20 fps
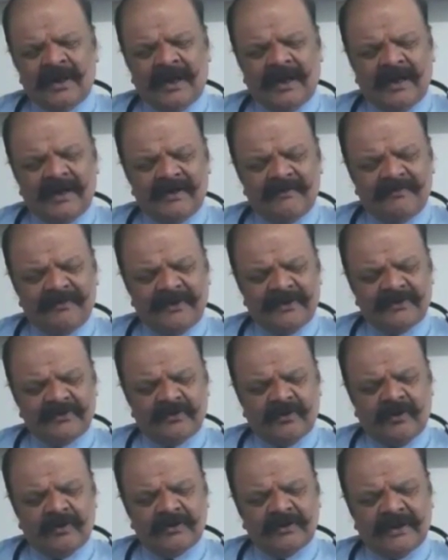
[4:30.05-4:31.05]
And if it is
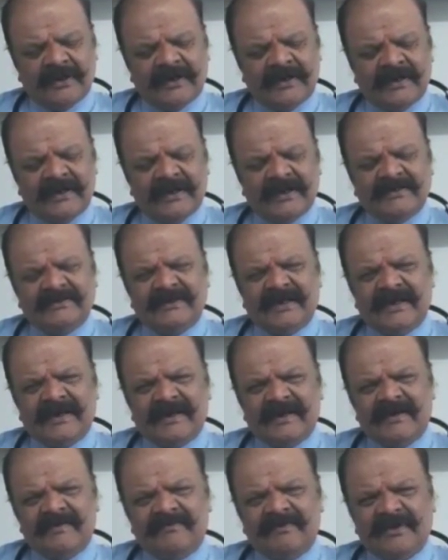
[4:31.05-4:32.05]
on the index and
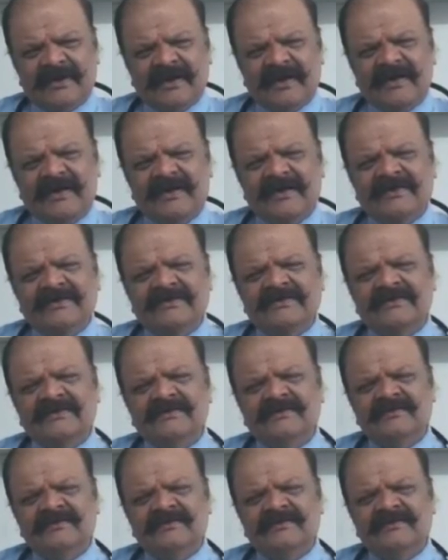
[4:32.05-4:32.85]
ring finger, it is